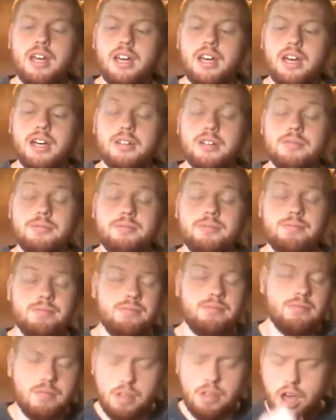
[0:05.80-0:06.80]
Uh,
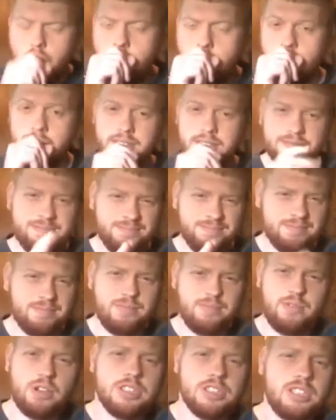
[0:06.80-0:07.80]

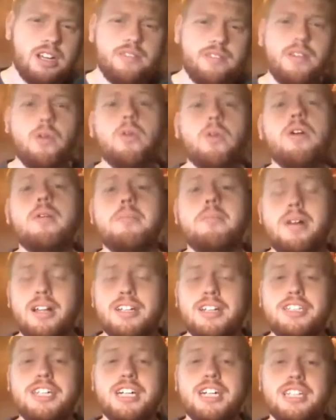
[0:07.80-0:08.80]
First off, I want to
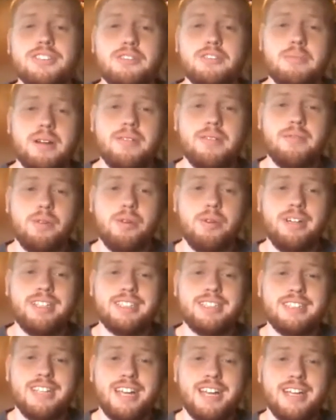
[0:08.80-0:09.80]
apologize for my
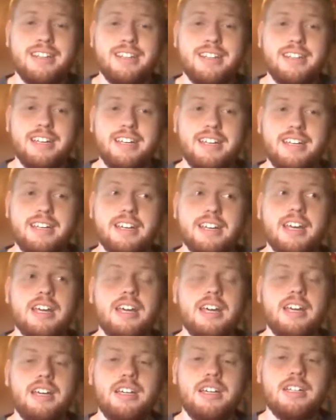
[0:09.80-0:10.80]
voice and the
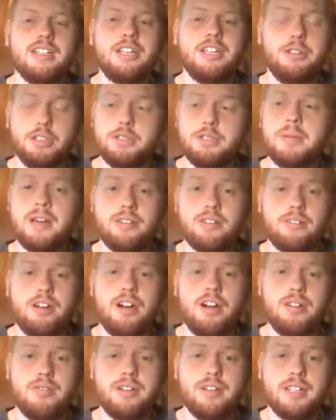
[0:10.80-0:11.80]
huge amount of
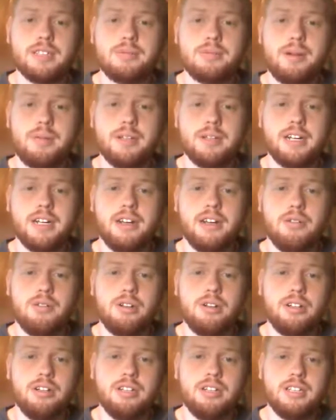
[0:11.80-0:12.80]
coughing that's probably going to go
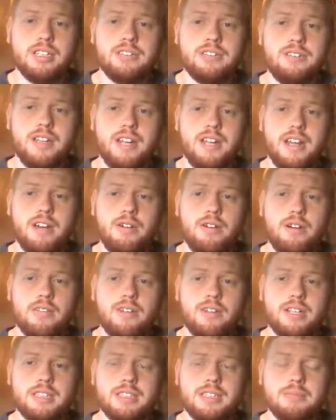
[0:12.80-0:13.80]
on during this video.
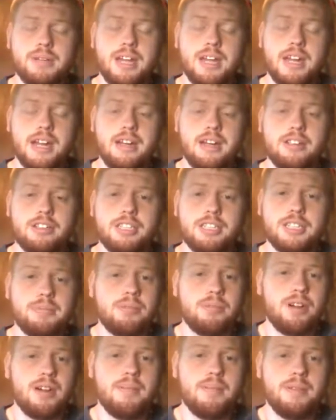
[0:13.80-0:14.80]
I've got some kind of allergy
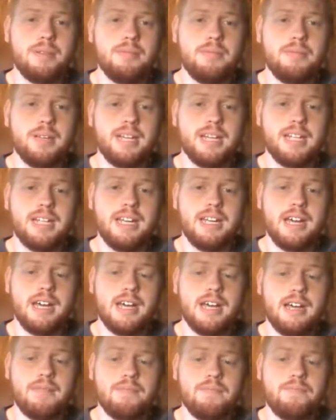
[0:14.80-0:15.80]
problem, and
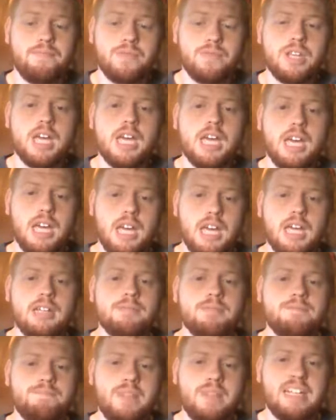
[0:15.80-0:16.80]

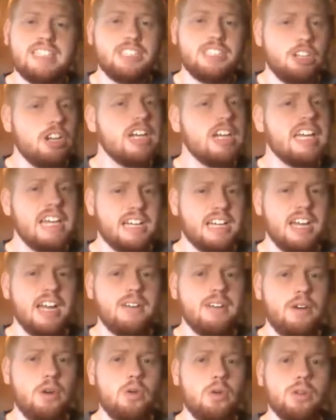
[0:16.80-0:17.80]
it's starting to get
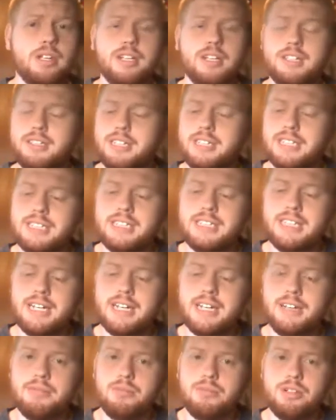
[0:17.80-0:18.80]
kind of old. But
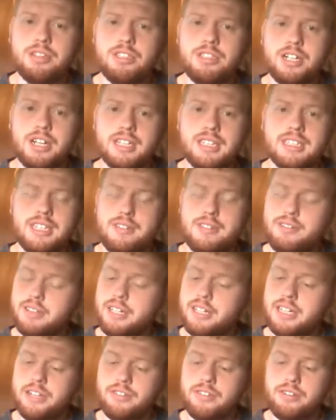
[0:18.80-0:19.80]
we'll try to see if I
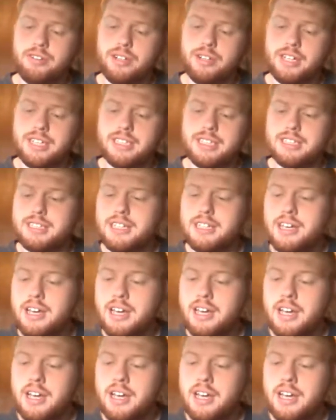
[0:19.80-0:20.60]
can get through this.